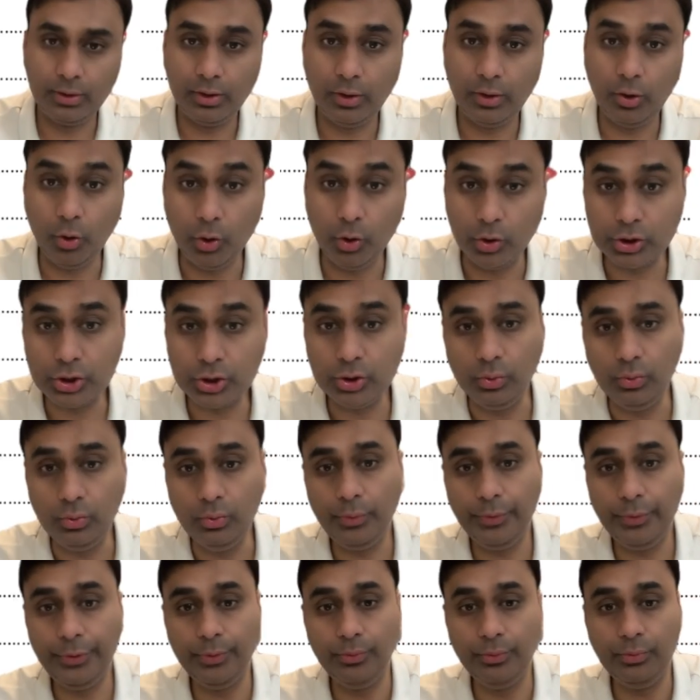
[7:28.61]
Also,
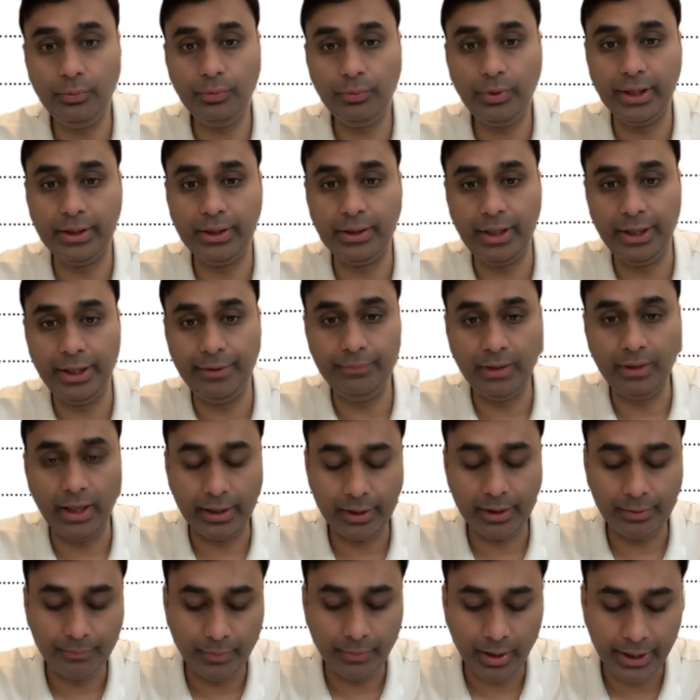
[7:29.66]
you can keep that
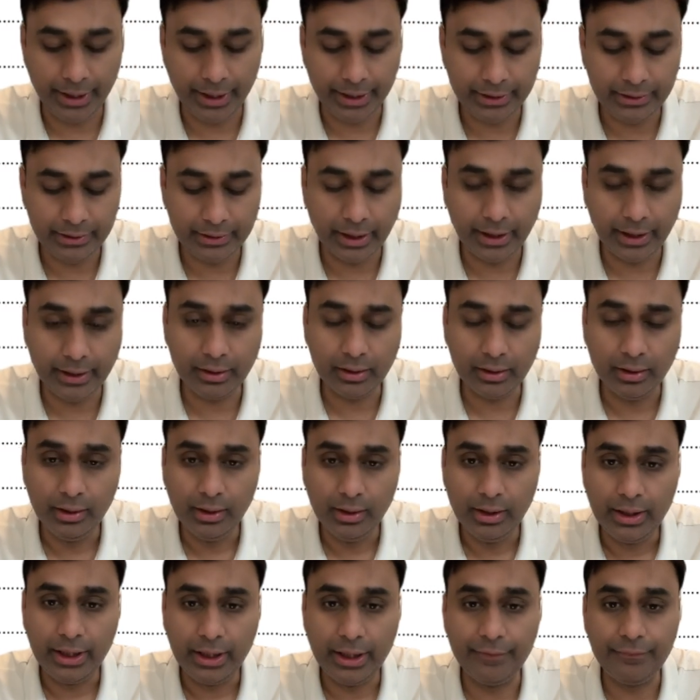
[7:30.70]
in mind that
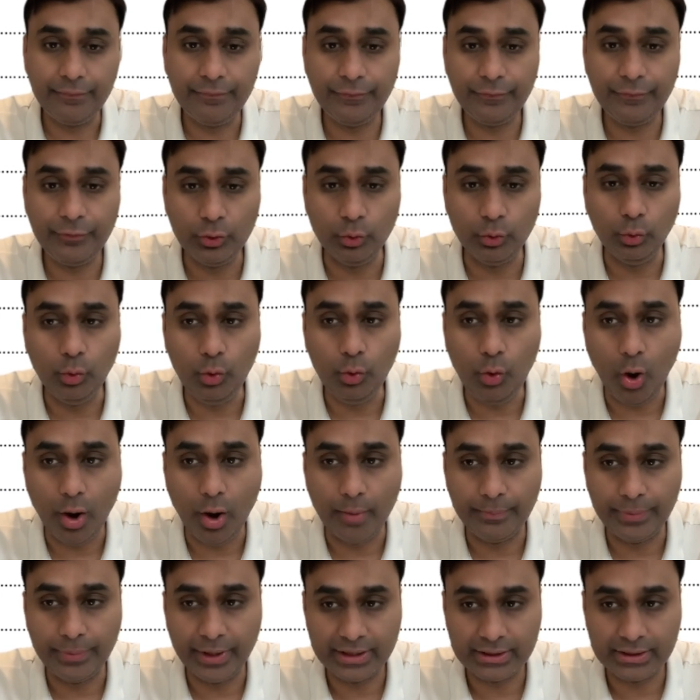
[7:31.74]
if two
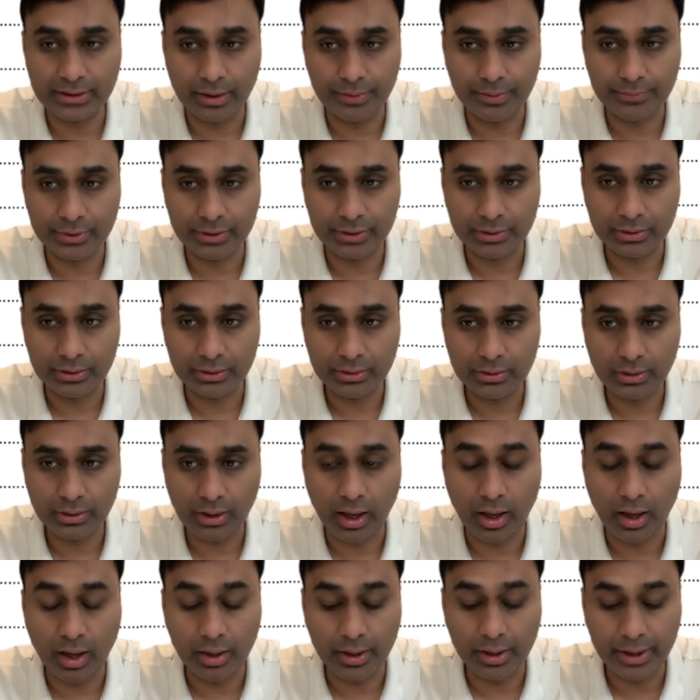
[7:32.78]
complex numbers
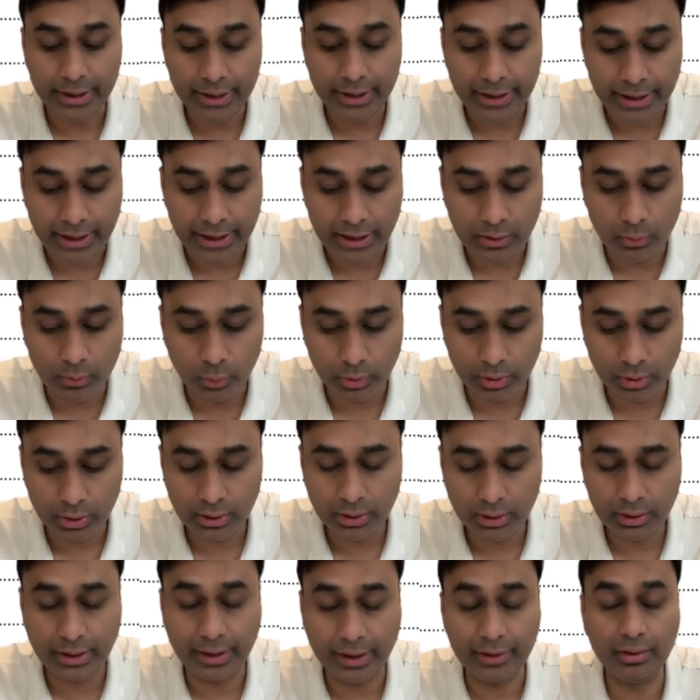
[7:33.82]
are equal,
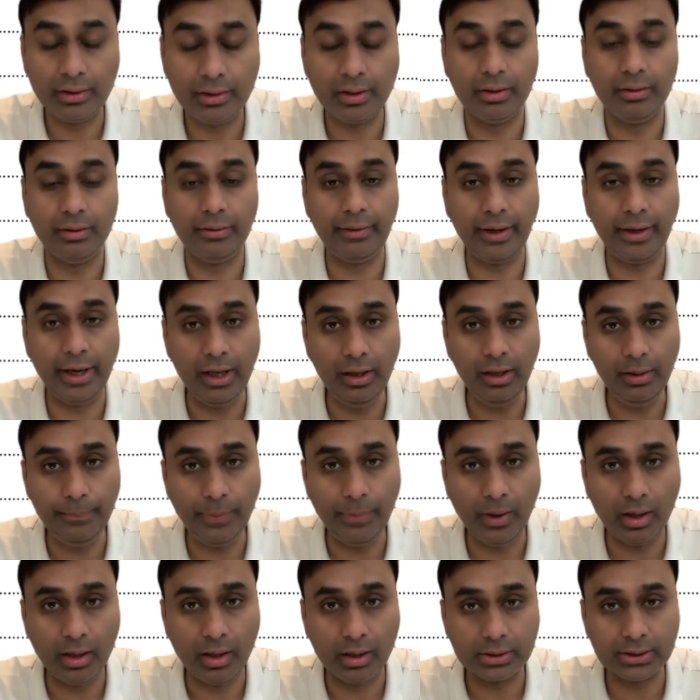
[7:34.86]
then their real
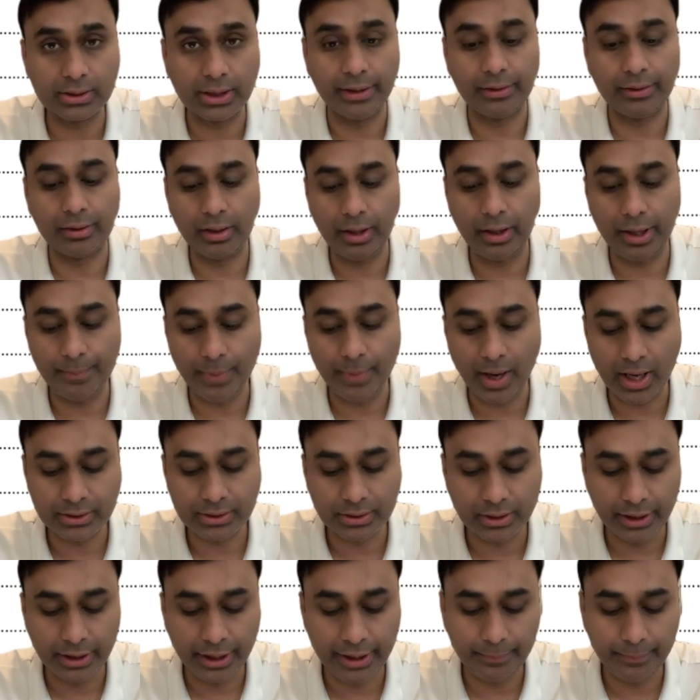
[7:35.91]
parts and their
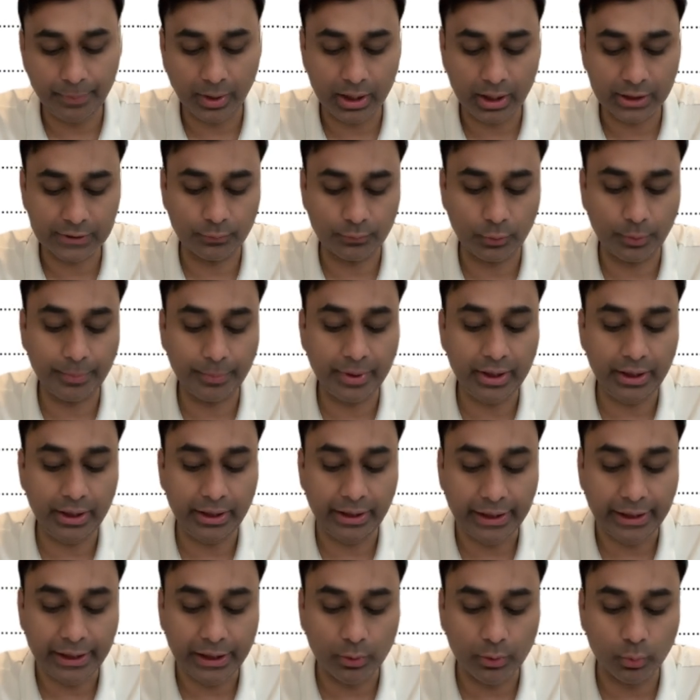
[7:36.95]
imaginary parts would be
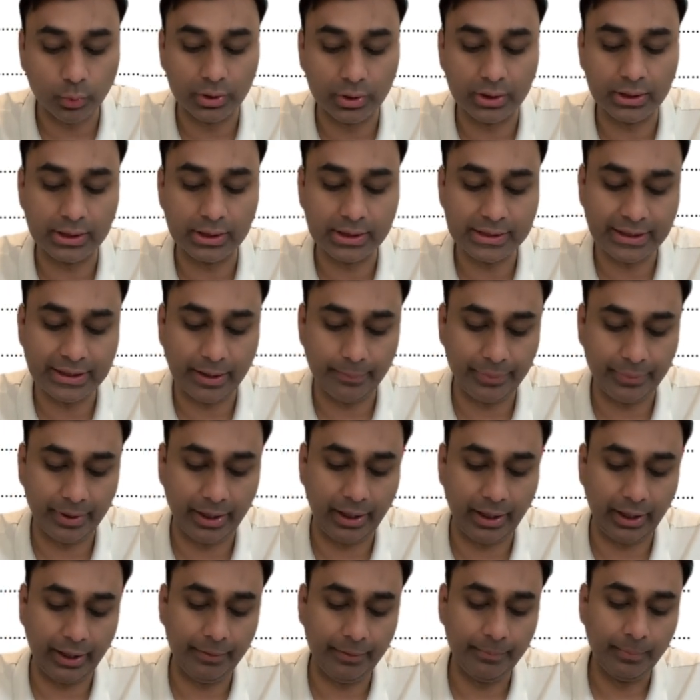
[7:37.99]
equal separately.